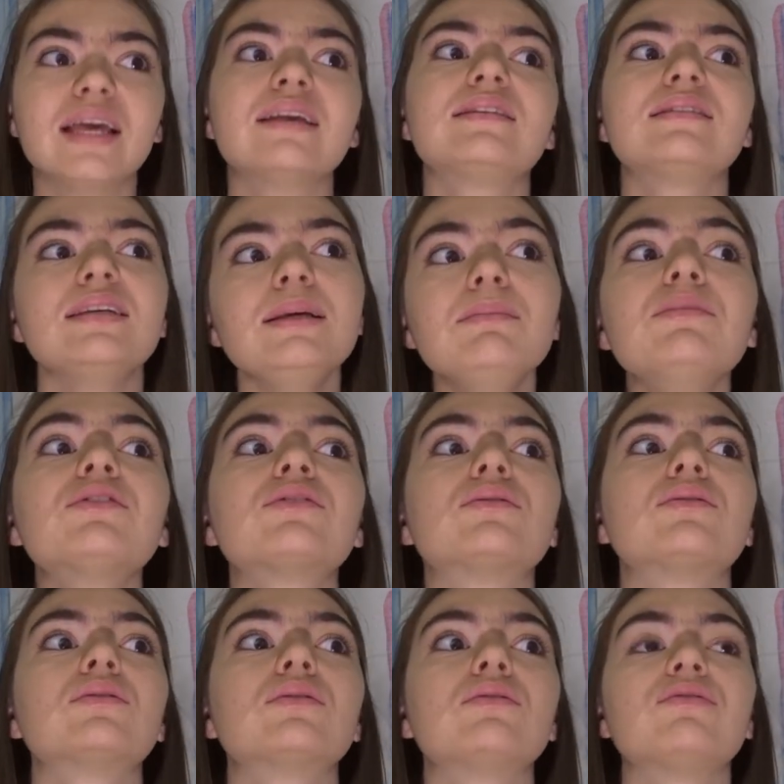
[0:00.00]
It seems
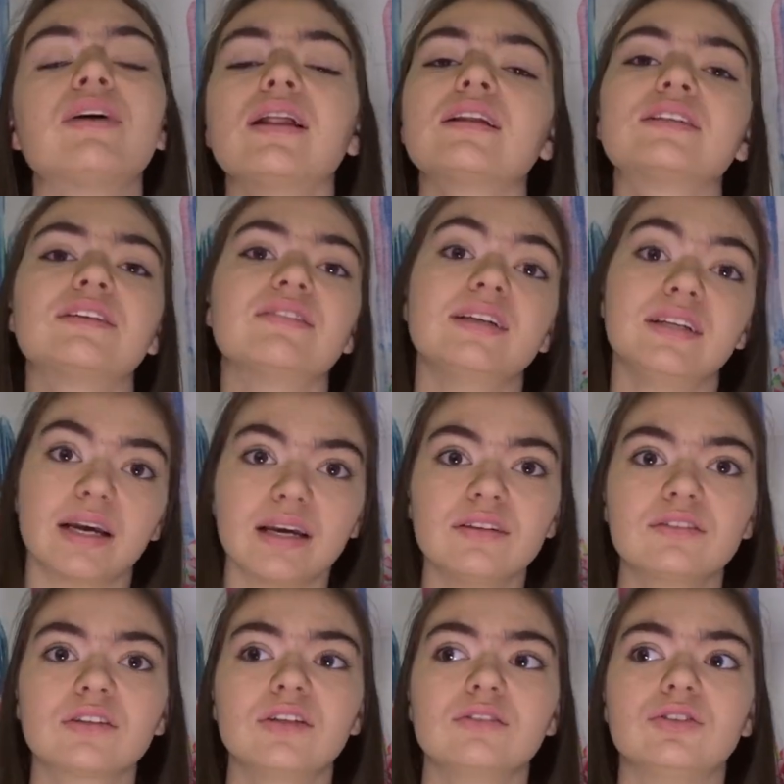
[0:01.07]
relatively
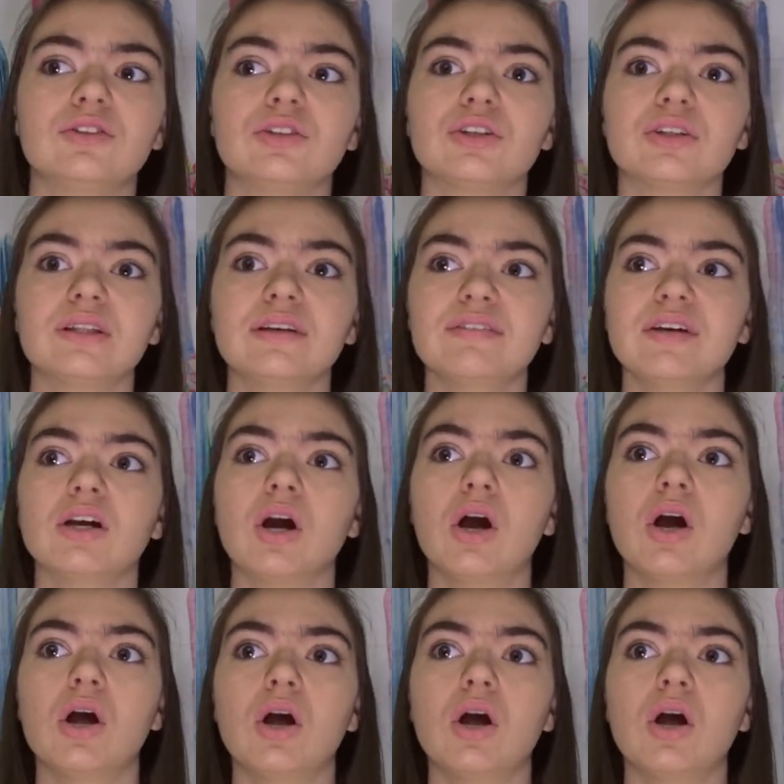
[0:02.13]
nice because you're living